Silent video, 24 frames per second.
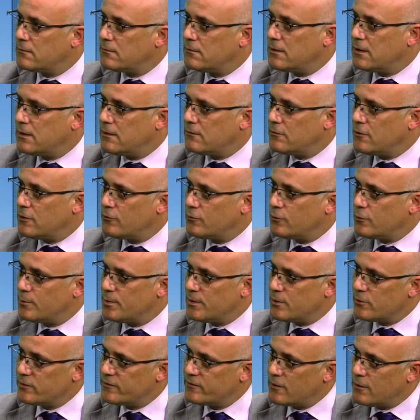th those will be
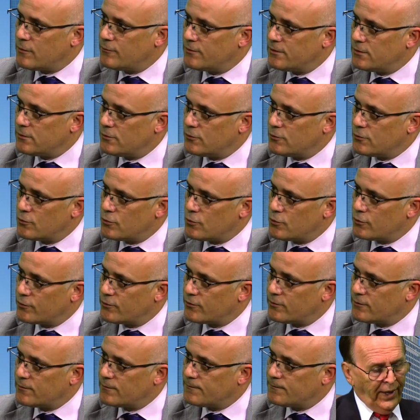resolved in due
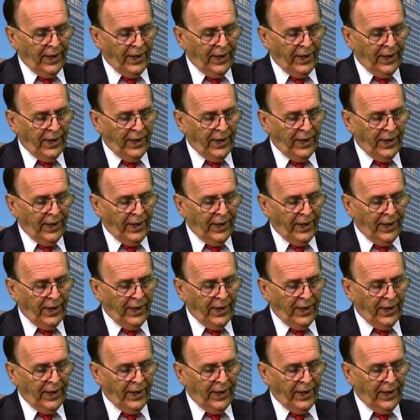course.